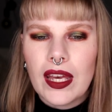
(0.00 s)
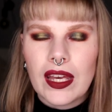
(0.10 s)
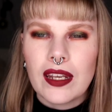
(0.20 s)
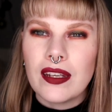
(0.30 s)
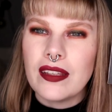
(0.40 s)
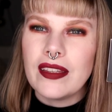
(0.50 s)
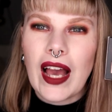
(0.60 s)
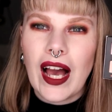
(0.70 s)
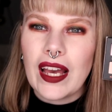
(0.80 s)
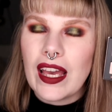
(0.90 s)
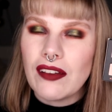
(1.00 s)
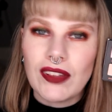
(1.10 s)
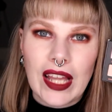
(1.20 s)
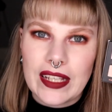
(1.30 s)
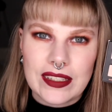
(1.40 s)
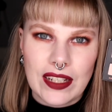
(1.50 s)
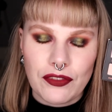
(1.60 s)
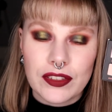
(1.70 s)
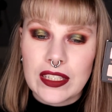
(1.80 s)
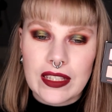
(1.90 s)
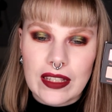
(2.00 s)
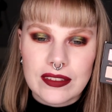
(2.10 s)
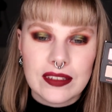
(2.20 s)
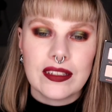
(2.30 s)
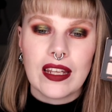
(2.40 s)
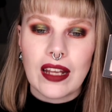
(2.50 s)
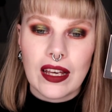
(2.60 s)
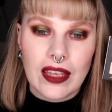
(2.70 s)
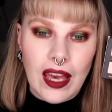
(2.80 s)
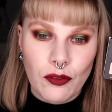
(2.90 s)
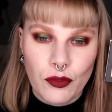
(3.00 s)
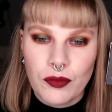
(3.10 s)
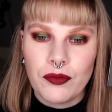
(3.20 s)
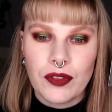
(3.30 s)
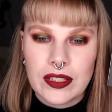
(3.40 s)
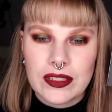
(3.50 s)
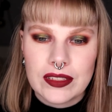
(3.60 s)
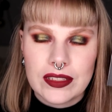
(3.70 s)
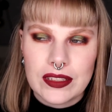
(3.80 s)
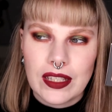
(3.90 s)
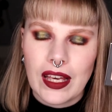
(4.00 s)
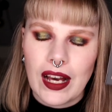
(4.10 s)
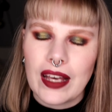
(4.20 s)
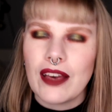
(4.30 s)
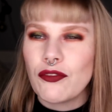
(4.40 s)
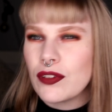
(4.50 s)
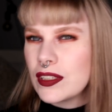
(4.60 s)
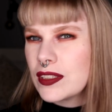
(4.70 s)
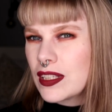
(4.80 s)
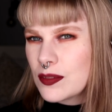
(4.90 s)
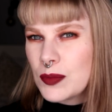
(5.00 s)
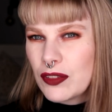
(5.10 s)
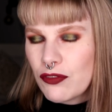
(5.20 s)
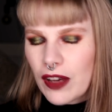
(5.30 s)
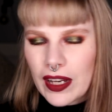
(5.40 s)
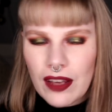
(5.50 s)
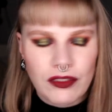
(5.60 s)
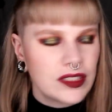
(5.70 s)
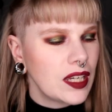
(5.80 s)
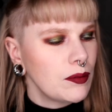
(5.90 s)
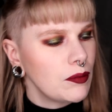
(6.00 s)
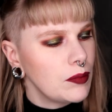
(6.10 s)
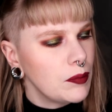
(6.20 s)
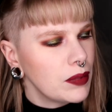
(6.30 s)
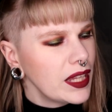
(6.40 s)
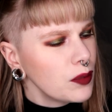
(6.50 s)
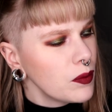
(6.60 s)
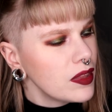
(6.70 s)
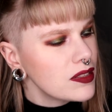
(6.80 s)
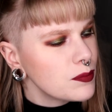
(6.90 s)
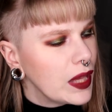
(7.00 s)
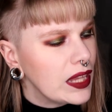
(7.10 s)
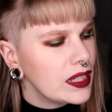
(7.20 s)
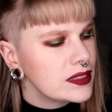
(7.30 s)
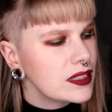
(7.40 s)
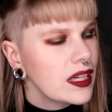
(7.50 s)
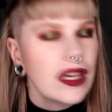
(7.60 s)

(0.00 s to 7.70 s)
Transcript: And yeah, I have like nothing against it and I have think I have thought it has been fun every time I've been playing with this palette.